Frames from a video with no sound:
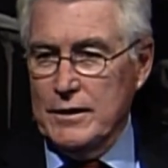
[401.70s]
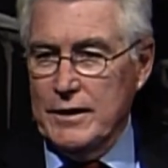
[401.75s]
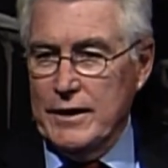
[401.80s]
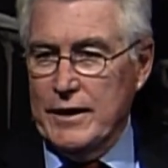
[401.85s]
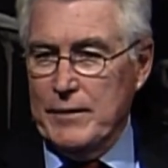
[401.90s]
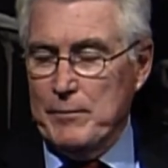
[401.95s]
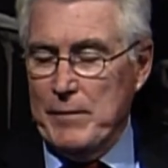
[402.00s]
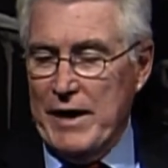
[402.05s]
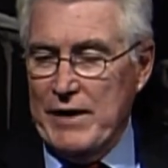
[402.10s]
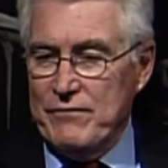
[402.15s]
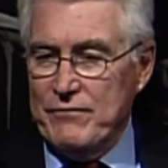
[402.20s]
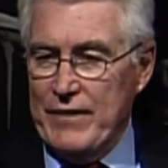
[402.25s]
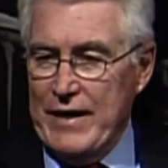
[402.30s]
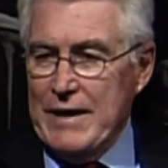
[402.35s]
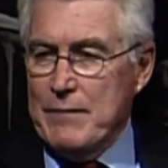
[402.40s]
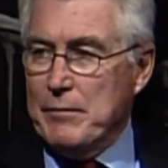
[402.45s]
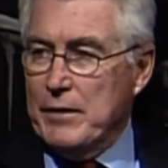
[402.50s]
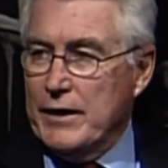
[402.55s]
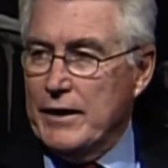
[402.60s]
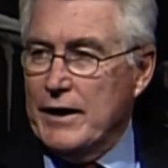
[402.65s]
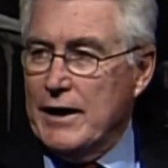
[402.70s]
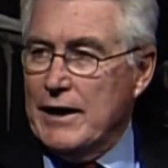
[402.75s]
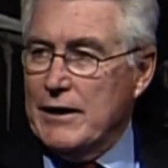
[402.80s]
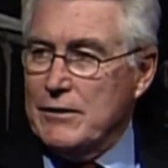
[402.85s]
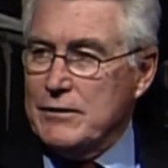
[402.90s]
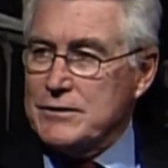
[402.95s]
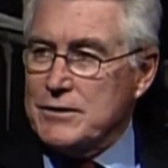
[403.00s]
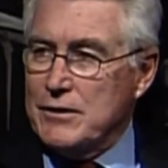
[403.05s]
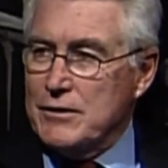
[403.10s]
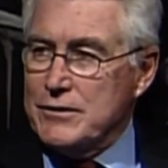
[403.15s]
in my family, I
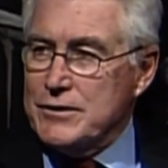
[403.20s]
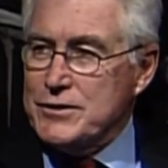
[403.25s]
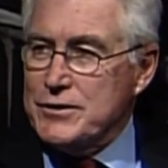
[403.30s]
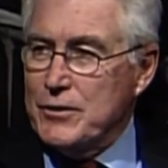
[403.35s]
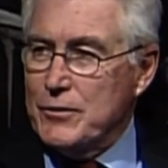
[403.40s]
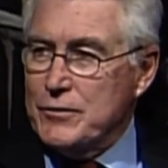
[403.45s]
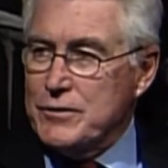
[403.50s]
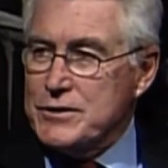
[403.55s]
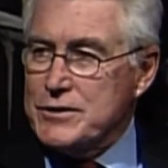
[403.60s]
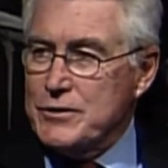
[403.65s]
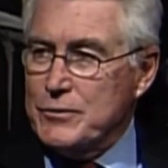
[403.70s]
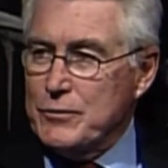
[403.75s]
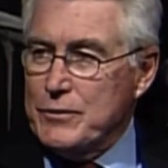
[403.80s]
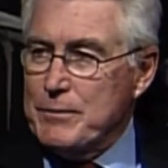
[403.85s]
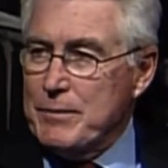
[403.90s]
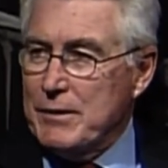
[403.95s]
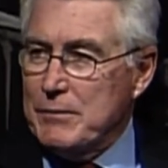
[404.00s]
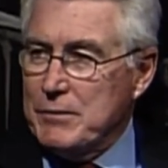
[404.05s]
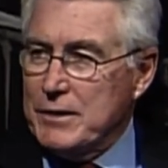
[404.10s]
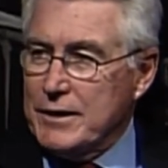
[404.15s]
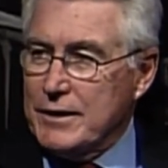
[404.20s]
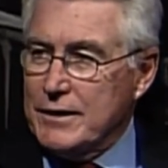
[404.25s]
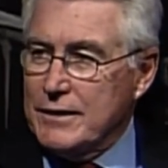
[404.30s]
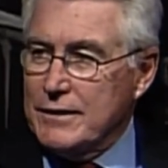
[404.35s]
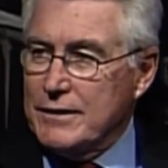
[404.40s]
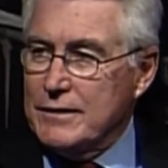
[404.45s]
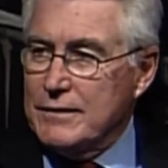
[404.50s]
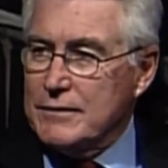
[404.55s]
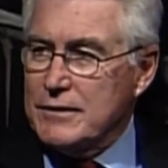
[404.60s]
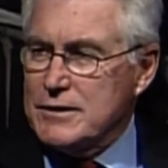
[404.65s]
was always known as the
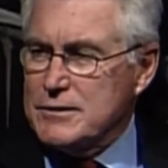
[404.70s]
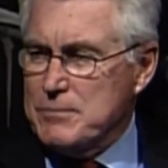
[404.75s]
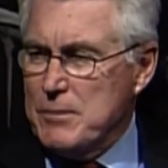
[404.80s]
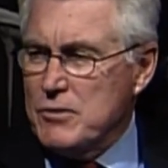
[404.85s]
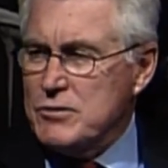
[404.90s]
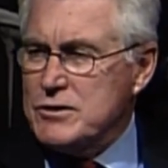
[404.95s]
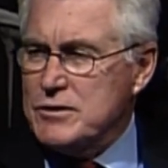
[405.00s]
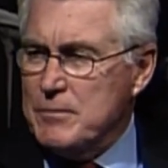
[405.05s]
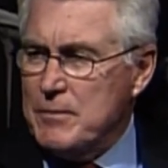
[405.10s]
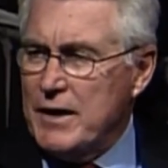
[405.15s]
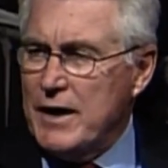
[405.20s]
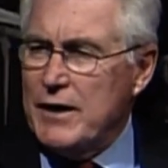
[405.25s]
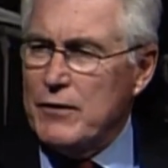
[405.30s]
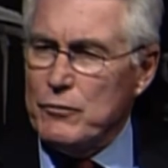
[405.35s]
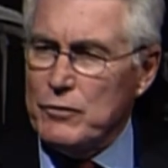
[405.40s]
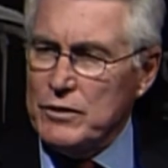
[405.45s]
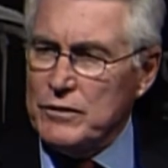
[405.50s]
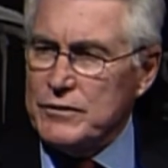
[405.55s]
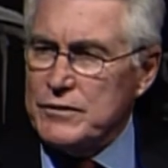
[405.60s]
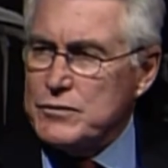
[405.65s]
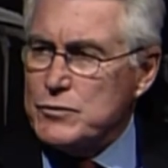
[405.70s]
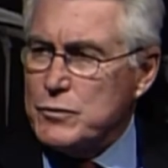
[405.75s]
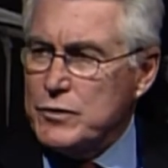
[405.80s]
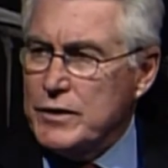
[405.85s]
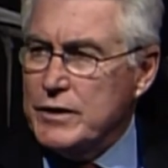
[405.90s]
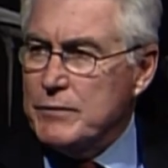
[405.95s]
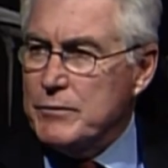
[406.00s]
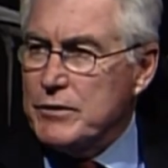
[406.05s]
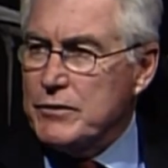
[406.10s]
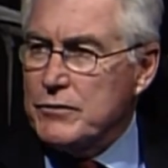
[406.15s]
Republican, because most of my relatives were
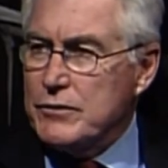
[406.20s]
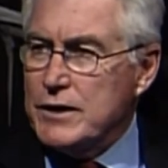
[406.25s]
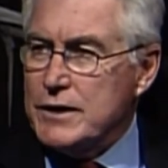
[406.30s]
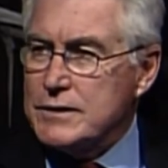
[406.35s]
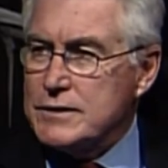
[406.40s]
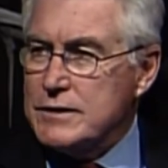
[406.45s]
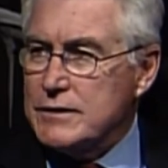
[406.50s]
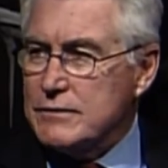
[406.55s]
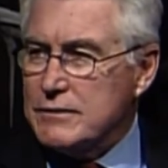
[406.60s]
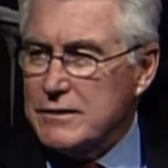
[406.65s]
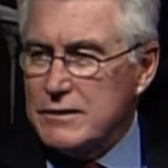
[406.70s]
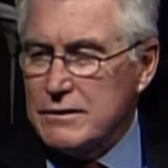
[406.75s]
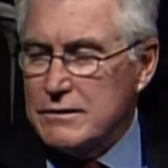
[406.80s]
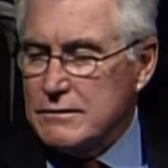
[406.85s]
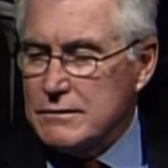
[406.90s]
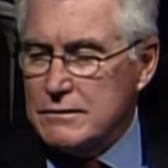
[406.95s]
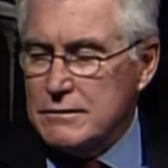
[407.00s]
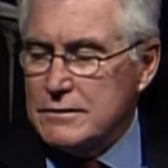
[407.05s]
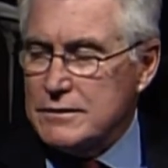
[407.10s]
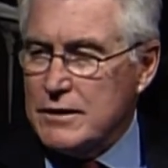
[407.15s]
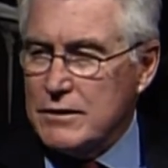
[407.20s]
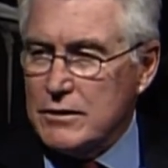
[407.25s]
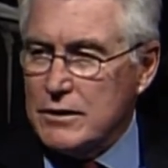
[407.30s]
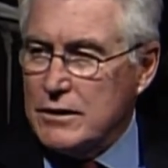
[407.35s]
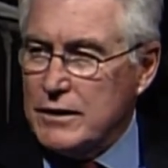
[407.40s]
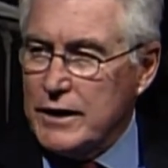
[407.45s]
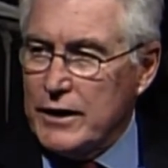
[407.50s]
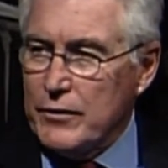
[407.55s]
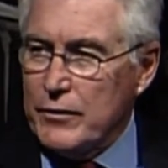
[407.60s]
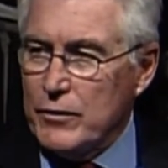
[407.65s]
Democrats. It's a
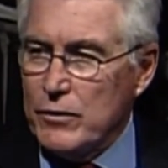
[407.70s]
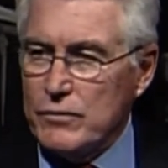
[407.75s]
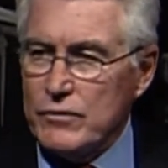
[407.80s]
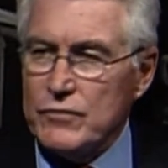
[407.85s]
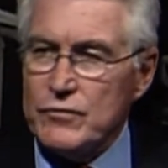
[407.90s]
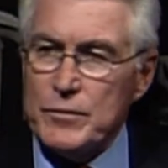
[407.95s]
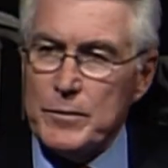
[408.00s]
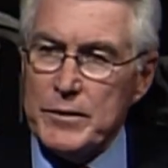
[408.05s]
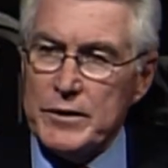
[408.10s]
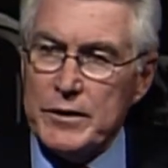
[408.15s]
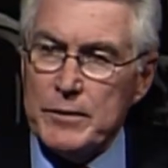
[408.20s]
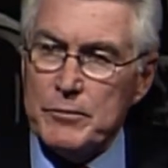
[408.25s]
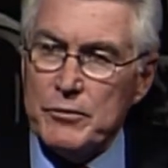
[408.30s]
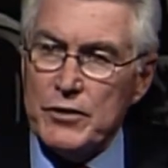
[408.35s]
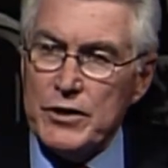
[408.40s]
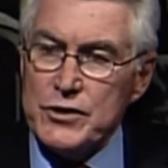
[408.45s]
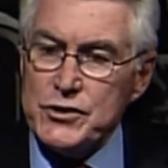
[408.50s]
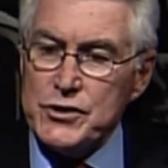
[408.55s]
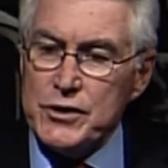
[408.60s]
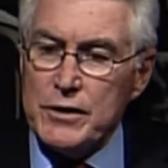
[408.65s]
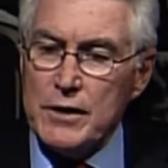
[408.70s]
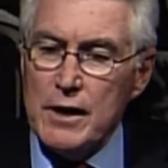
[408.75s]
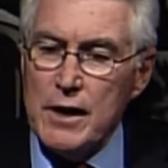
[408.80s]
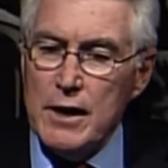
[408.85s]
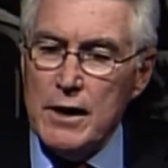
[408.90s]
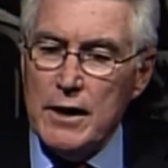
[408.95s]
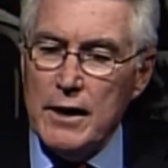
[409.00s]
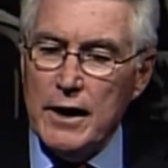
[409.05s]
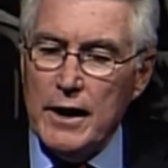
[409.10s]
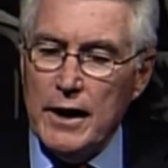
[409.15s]
carryover from the Depression.
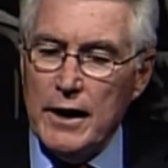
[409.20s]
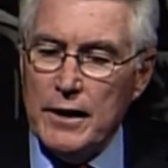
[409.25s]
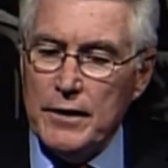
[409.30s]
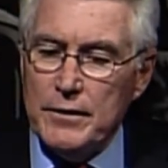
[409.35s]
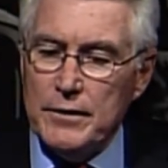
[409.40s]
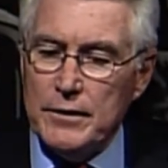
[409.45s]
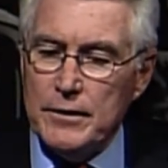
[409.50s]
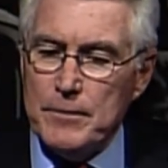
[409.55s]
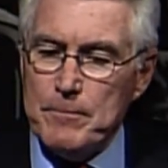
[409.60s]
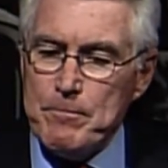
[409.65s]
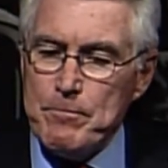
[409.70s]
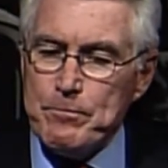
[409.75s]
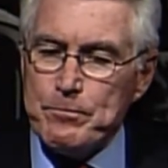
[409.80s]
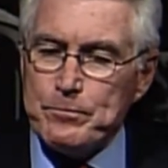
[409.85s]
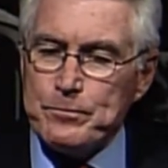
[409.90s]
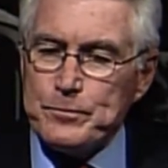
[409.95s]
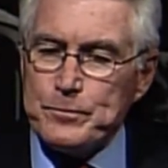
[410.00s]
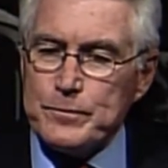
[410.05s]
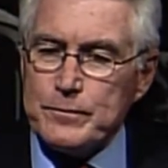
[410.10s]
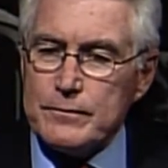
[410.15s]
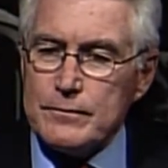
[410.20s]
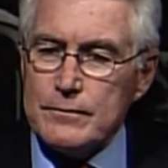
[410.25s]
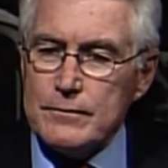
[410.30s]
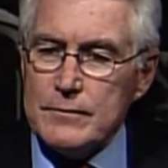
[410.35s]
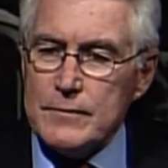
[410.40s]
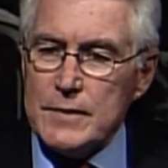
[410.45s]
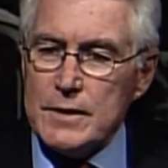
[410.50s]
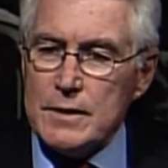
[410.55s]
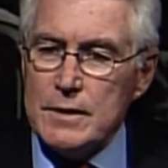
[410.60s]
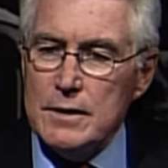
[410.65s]
And
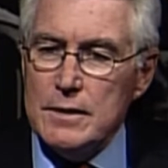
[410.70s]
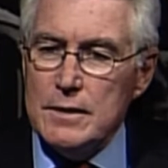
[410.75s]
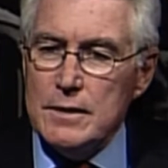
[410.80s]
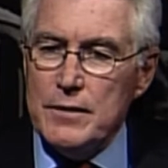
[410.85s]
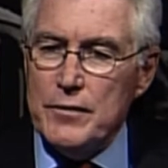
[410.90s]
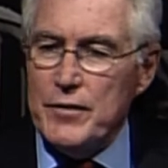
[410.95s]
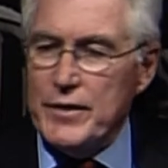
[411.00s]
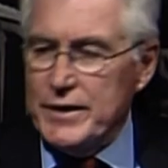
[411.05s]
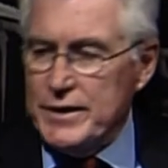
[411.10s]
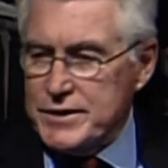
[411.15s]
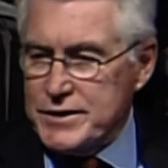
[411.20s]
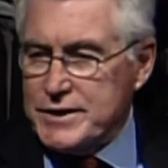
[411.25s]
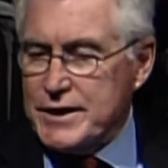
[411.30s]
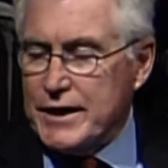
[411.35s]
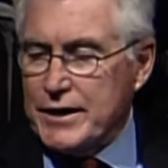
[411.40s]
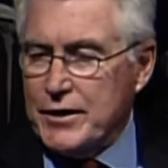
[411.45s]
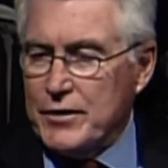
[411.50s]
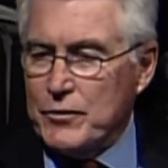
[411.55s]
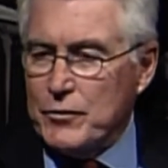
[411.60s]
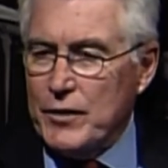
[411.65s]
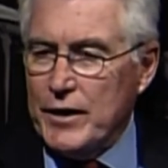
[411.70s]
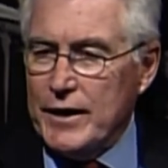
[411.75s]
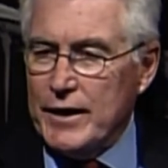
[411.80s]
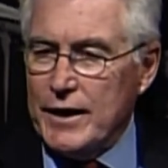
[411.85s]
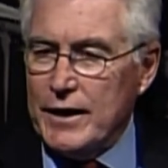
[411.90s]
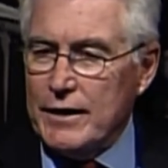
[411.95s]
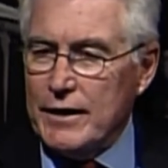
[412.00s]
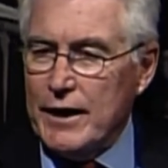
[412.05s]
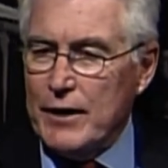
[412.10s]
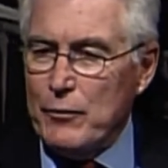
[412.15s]
then in second grade,
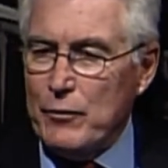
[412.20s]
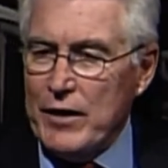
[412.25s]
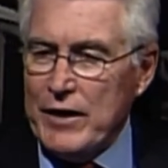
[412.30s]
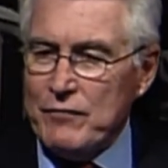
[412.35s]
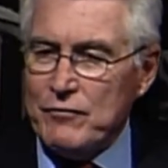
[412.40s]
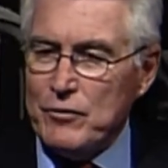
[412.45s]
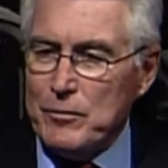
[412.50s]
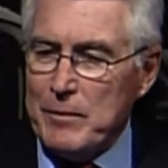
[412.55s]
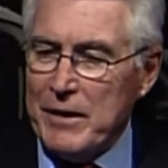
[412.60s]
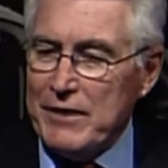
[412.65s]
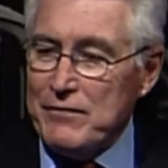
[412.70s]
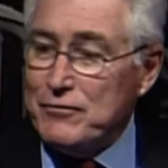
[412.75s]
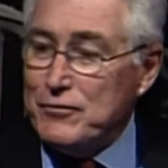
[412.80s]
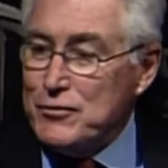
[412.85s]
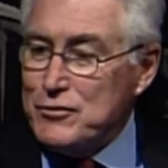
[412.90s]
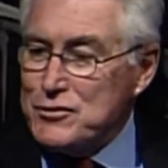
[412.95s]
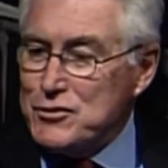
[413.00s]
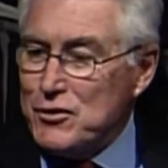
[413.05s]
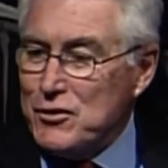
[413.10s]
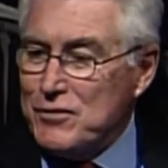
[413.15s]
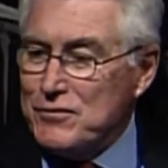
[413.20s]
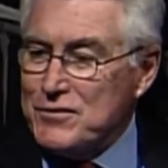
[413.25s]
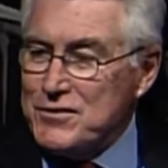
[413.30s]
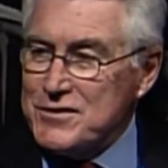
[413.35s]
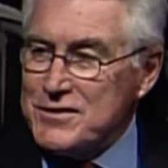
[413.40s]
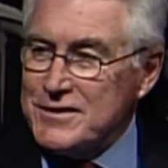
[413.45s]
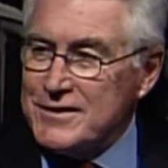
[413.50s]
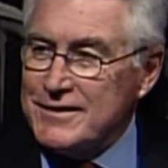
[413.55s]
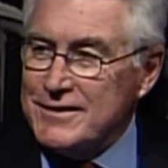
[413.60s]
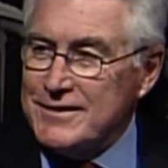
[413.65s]
I ran for my first
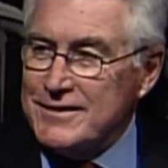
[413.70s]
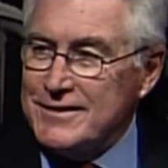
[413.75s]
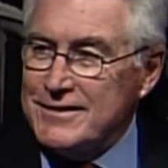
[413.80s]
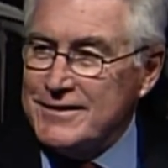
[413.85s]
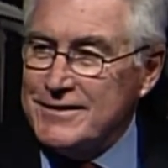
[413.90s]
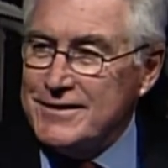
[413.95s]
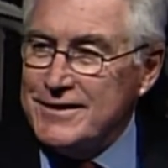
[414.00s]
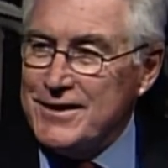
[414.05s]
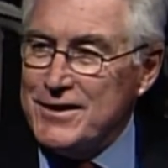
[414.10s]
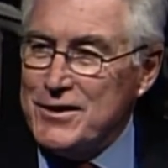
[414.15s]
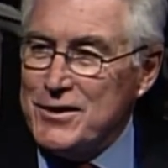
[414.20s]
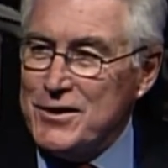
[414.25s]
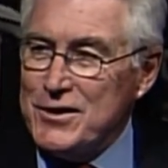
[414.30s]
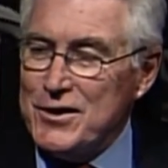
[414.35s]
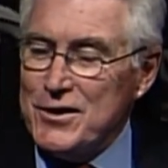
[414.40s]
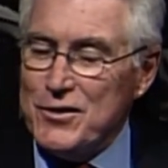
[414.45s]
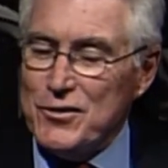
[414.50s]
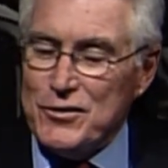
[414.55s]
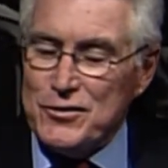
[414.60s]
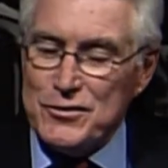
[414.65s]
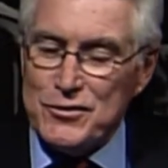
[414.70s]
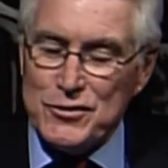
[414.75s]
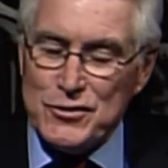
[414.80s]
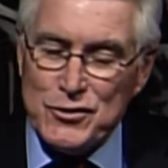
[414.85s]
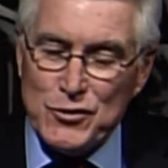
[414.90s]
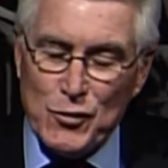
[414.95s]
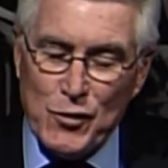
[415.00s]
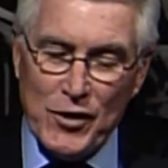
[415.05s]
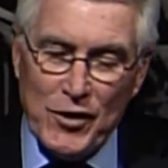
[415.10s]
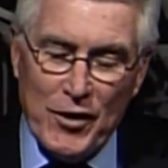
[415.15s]
office. The
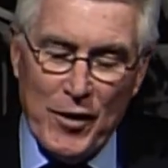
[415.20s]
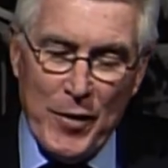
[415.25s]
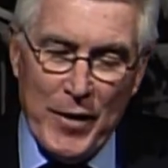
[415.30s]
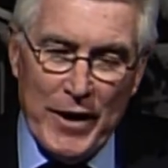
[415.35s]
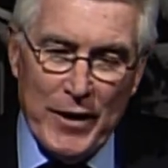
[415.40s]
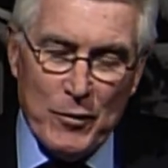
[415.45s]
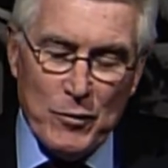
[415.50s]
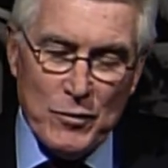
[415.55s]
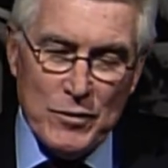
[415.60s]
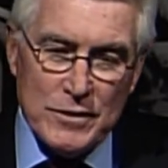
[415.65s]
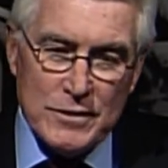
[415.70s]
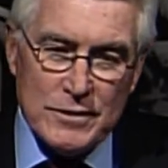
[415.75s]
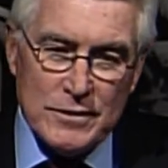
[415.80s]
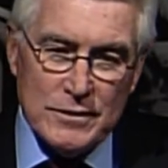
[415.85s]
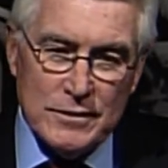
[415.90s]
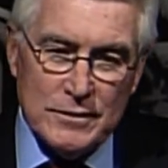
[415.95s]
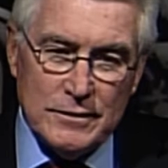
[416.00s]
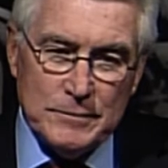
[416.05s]
story on that was